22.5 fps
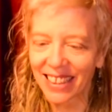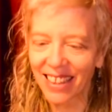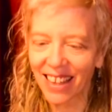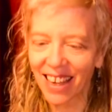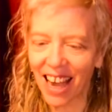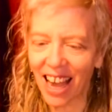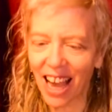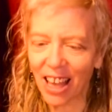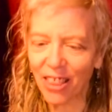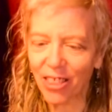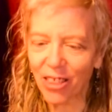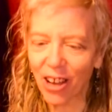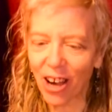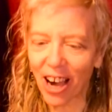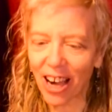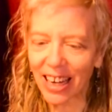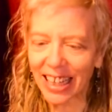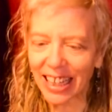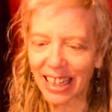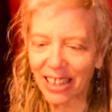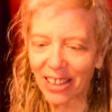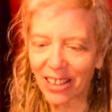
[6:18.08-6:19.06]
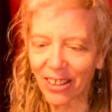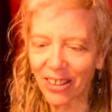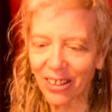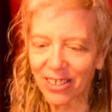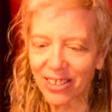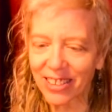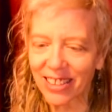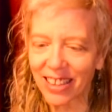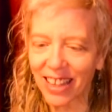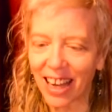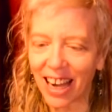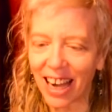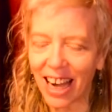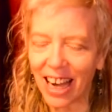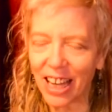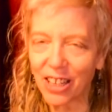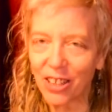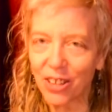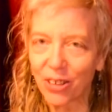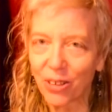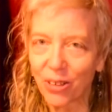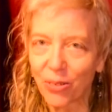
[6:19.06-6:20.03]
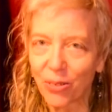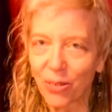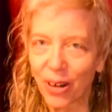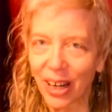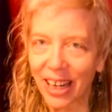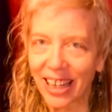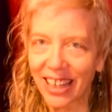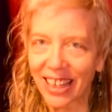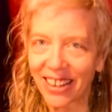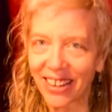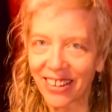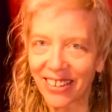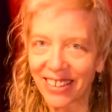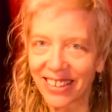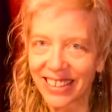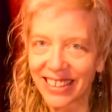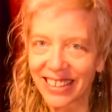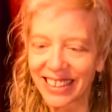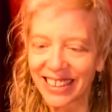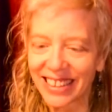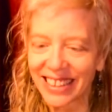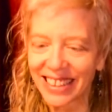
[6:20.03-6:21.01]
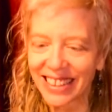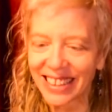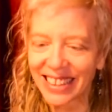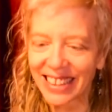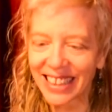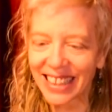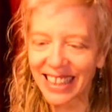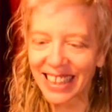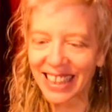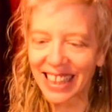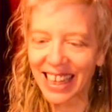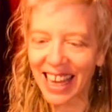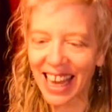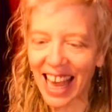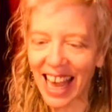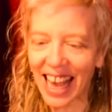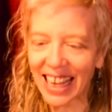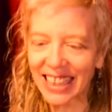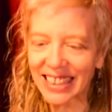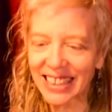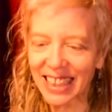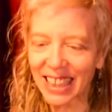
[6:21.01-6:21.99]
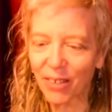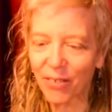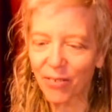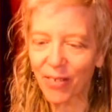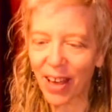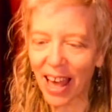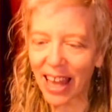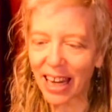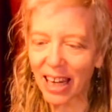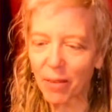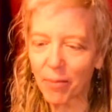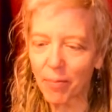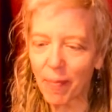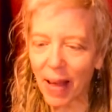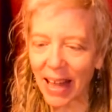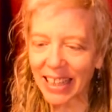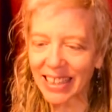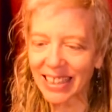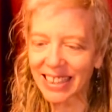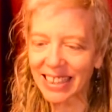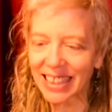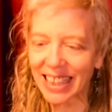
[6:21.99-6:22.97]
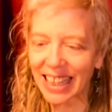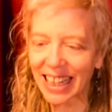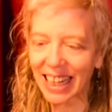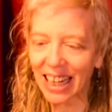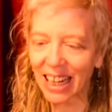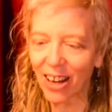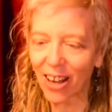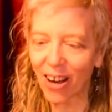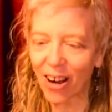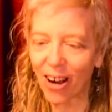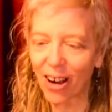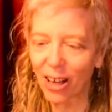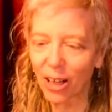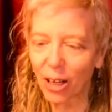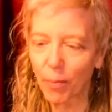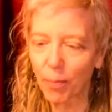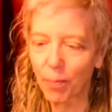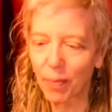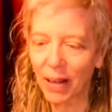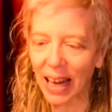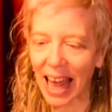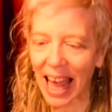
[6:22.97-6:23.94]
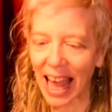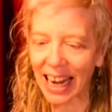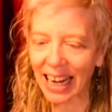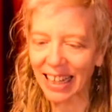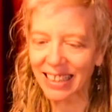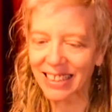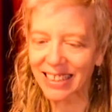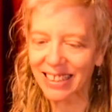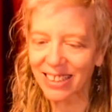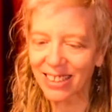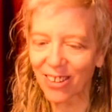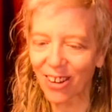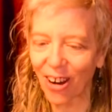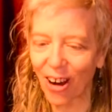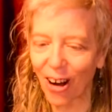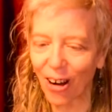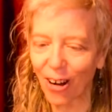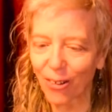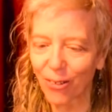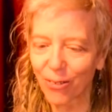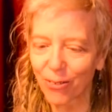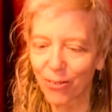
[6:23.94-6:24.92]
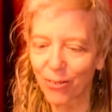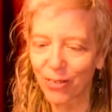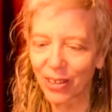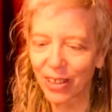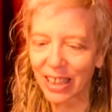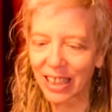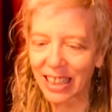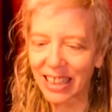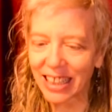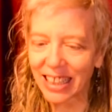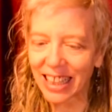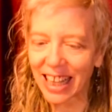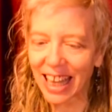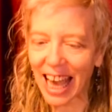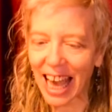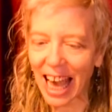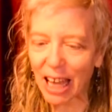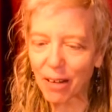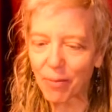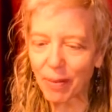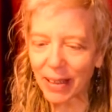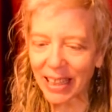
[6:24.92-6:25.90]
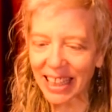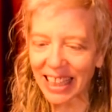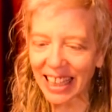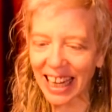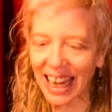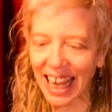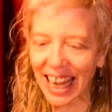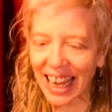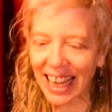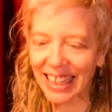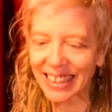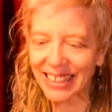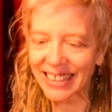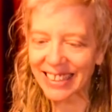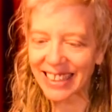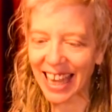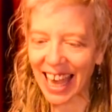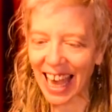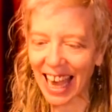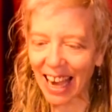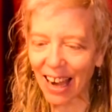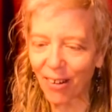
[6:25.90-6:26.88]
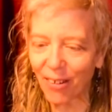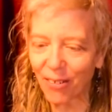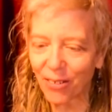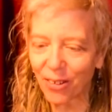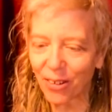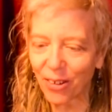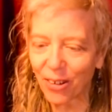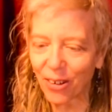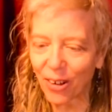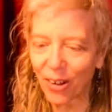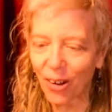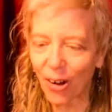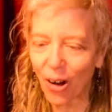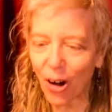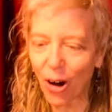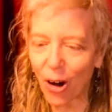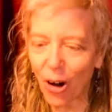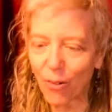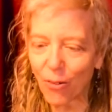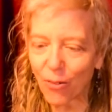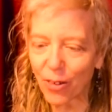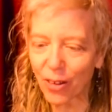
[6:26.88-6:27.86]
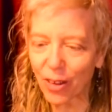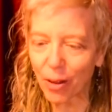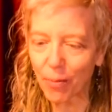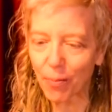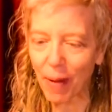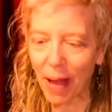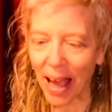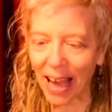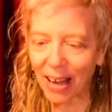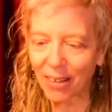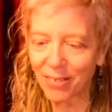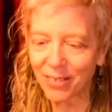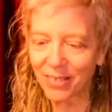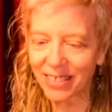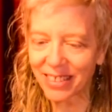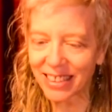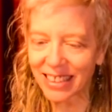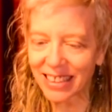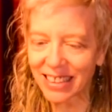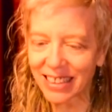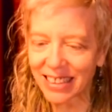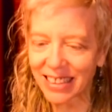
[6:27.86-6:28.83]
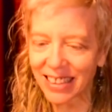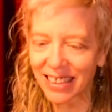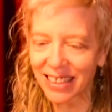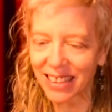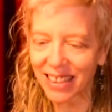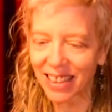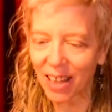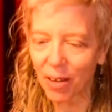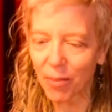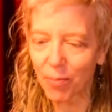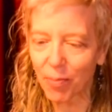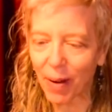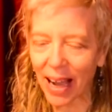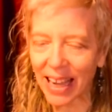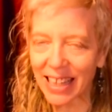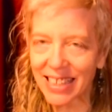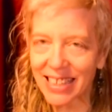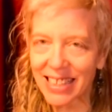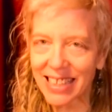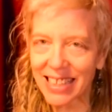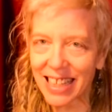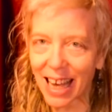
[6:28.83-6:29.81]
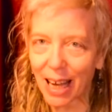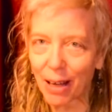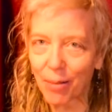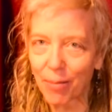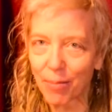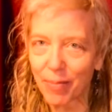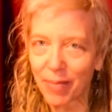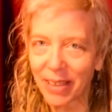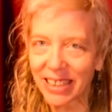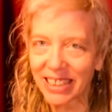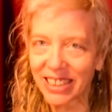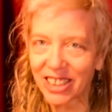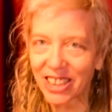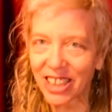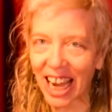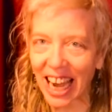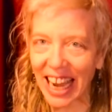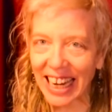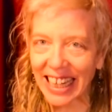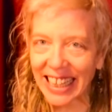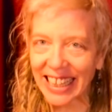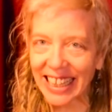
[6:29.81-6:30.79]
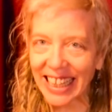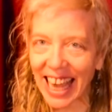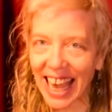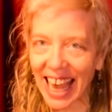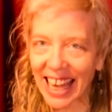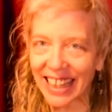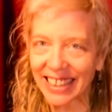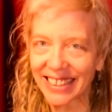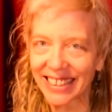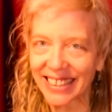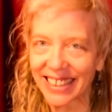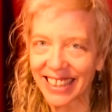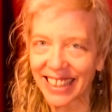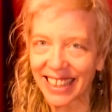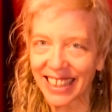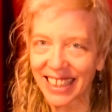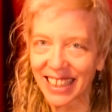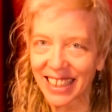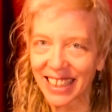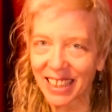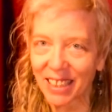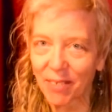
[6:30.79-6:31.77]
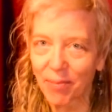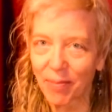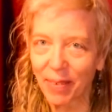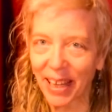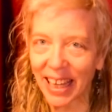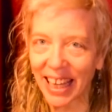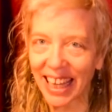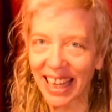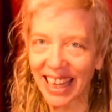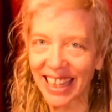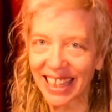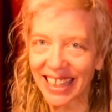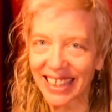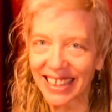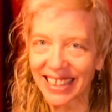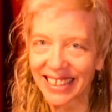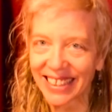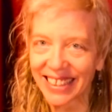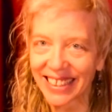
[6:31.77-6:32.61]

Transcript: I thought it looked unreal, as if an immensely long black scarf had been laid down over the mountains by some gigantic being.